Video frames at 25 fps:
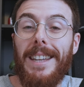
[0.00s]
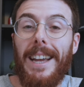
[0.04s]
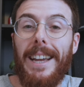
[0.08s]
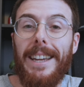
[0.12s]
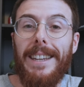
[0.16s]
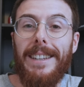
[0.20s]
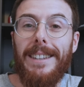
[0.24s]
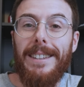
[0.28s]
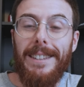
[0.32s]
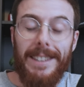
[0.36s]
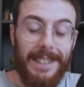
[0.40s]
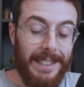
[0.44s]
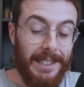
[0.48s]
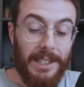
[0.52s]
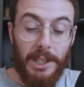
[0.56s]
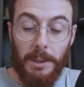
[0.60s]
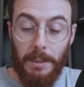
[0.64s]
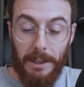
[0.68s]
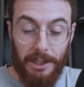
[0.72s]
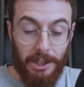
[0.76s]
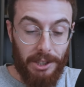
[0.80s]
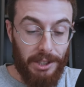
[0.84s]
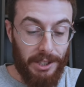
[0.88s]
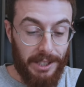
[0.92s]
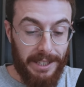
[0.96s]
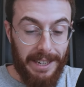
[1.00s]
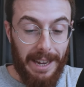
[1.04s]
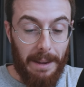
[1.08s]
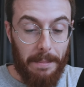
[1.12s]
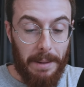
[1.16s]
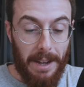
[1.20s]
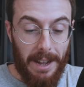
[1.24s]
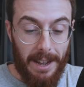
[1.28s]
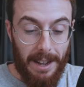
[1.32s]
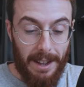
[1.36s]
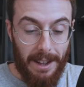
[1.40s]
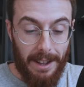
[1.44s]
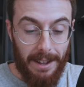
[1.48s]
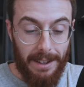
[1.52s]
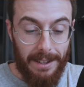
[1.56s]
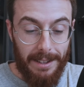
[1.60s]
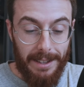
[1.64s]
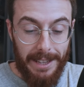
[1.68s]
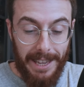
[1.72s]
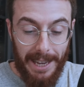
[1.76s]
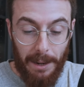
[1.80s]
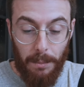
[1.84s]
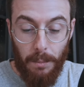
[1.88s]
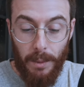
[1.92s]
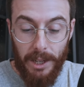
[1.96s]
sake, is switching to Yamaha.
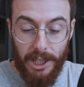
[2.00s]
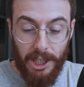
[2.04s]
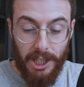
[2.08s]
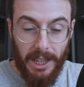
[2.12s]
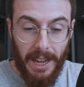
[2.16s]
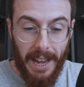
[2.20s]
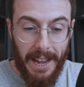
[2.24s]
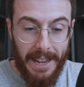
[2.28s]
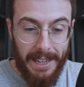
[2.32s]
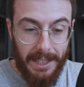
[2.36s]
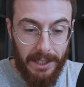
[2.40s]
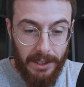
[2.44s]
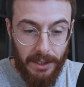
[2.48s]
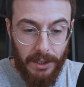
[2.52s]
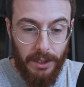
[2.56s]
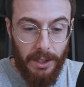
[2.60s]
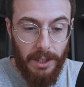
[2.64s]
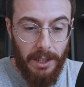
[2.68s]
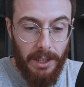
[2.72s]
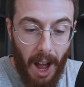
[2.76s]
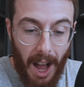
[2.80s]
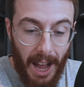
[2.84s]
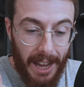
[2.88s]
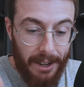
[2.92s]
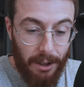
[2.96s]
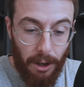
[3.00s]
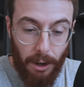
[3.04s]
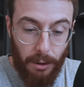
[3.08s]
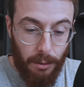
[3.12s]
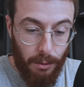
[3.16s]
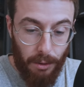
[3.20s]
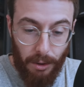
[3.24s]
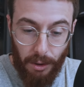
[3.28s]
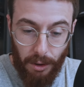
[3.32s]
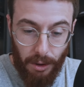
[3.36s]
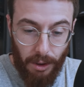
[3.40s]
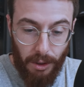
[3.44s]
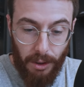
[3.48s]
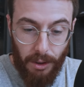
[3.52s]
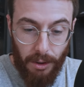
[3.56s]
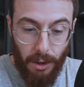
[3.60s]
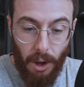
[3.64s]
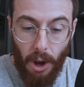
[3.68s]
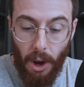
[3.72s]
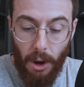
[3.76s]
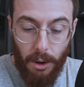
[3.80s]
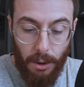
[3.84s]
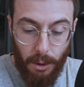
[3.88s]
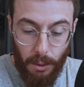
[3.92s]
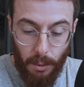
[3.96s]
In which case, I don't
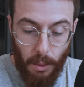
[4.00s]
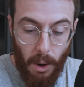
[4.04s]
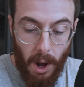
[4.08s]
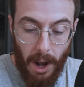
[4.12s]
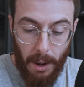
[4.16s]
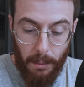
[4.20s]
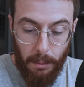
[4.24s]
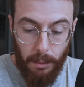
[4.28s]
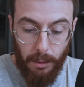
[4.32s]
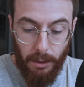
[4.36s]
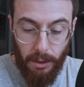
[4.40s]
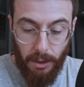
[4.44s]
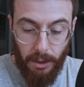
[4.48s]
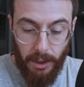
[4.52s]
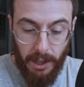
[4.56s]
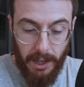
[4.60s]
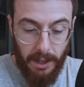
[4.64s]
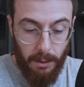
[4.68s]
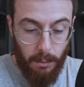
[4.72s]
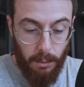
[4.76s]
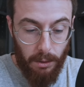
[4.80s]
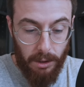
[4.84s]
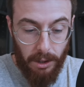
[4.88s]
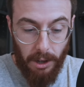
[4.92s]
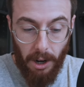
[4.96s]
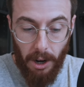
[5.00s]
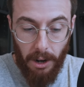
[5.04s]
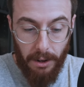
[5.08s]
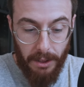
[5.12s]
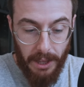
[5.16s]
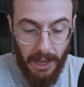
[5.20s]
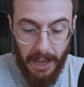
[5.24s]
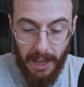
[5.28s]
know who I would think would go